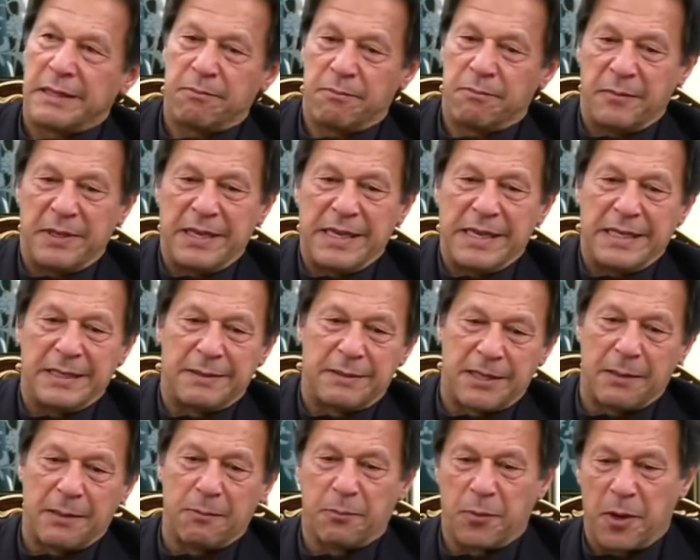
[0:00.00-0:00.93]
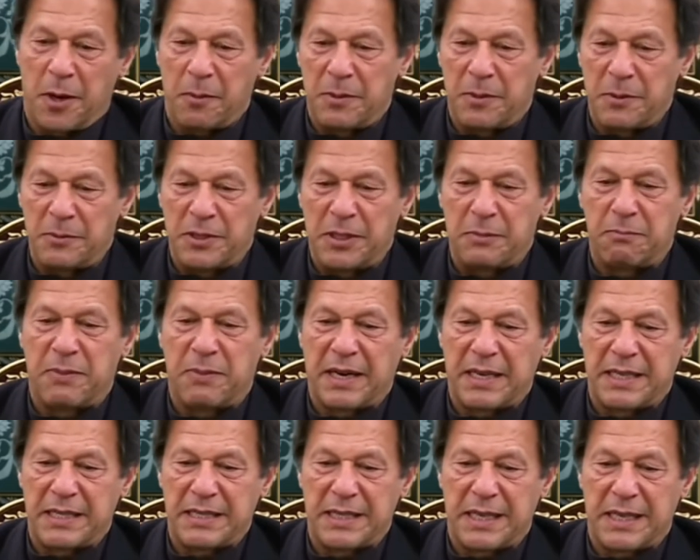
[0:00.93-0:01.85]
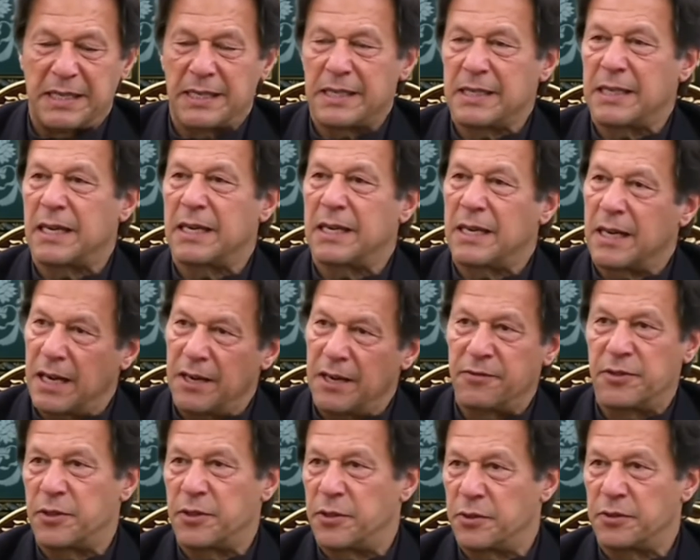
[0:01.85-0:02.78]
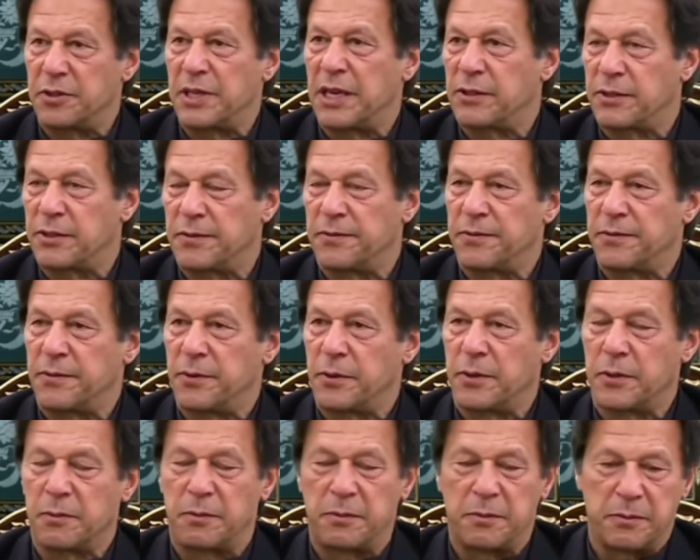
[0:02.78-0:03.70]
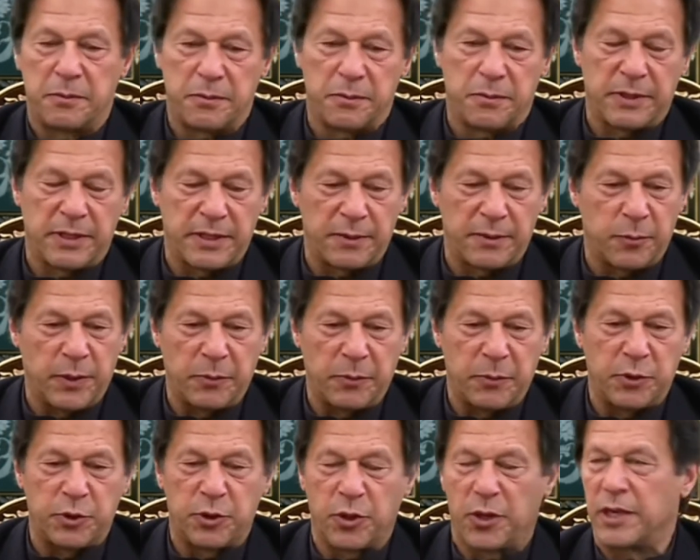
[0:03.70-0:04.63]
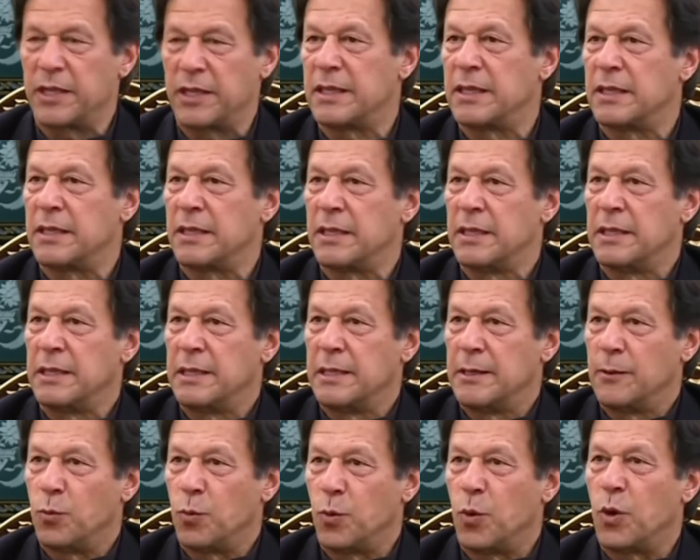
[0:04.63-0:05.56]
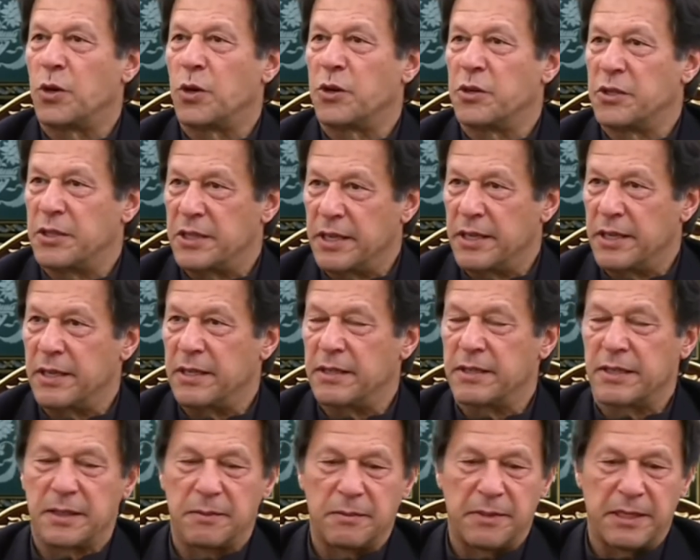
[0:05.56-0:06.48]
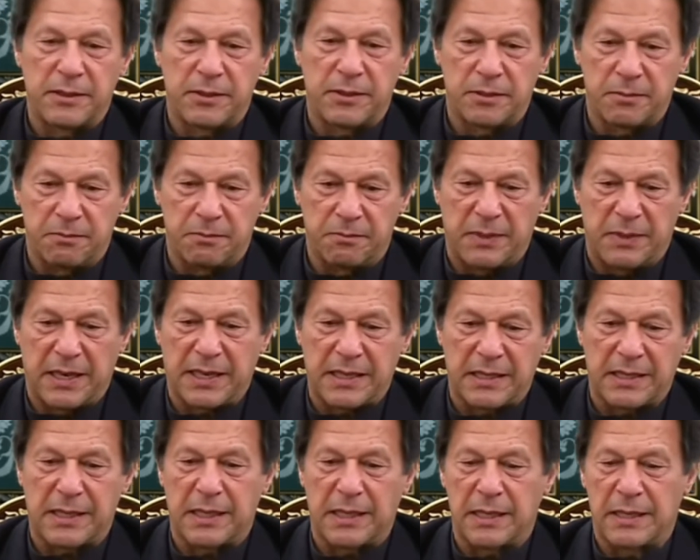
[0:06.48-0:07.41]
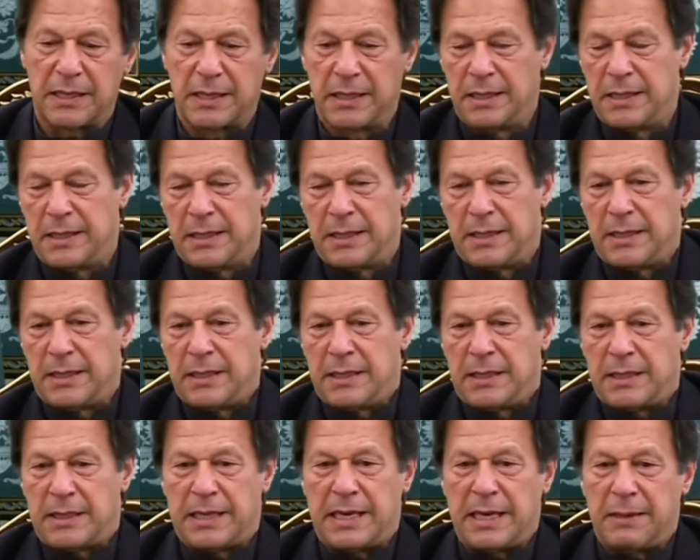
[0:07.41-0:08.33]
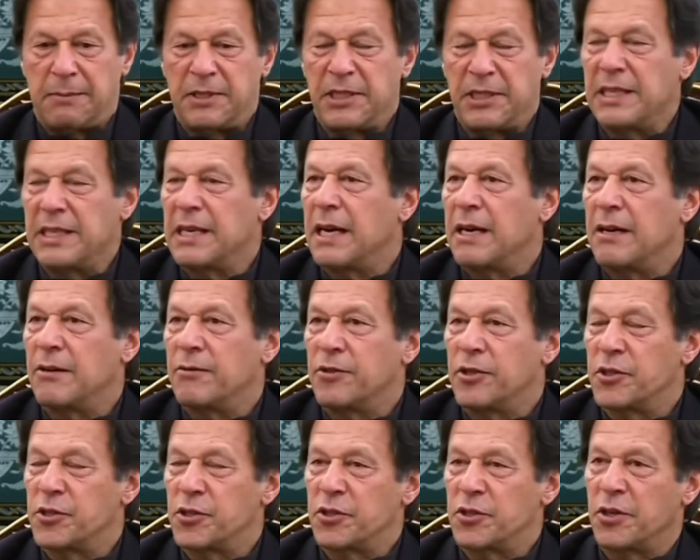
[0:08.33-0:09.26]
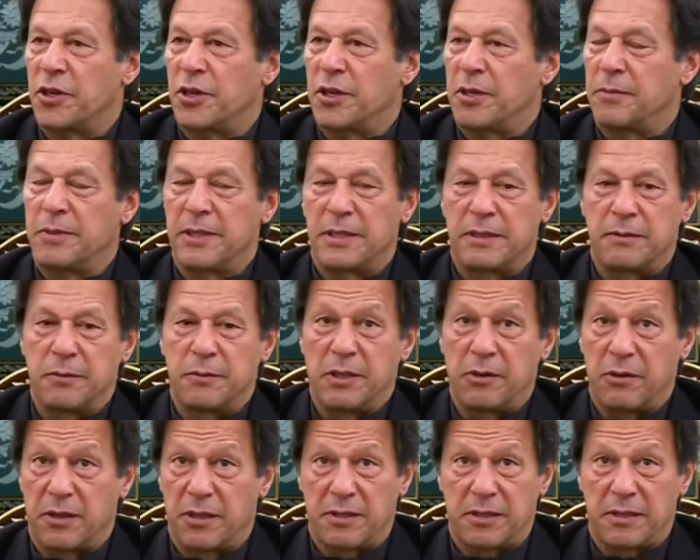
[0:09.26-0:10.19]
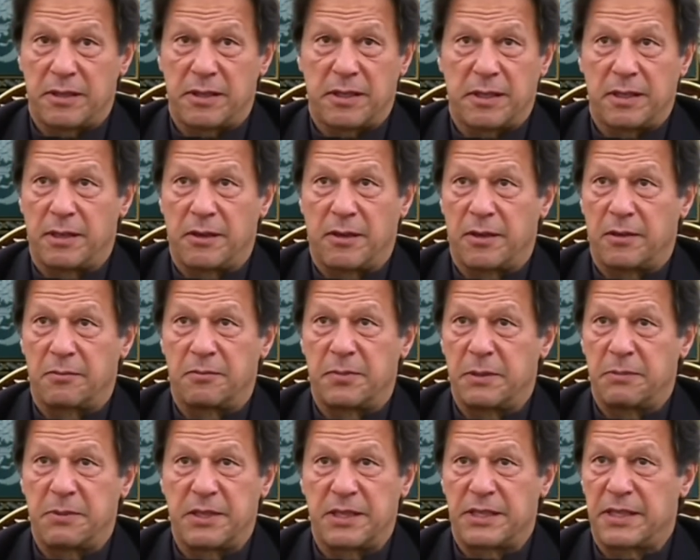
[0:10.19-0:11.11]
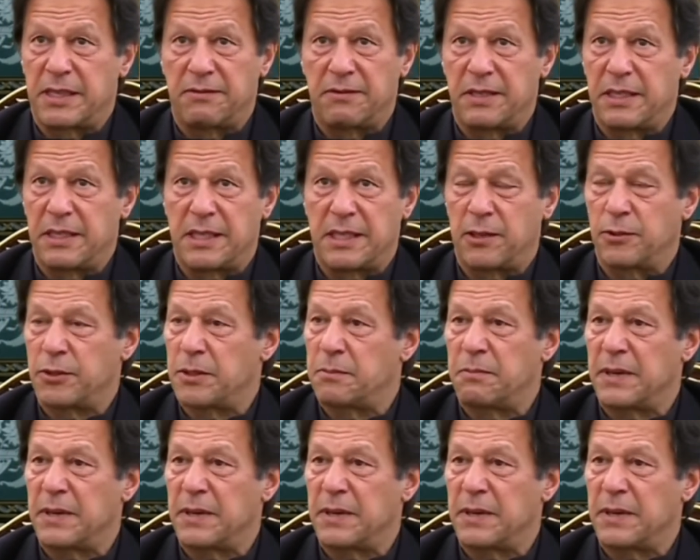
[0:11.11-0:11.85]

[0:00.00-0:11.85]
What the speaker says: Really problems in Pakistan started after 2004 when we joined the war on terrorism, and so Pakistan came in the eye of the storm, and we lost a lot of people. 70,000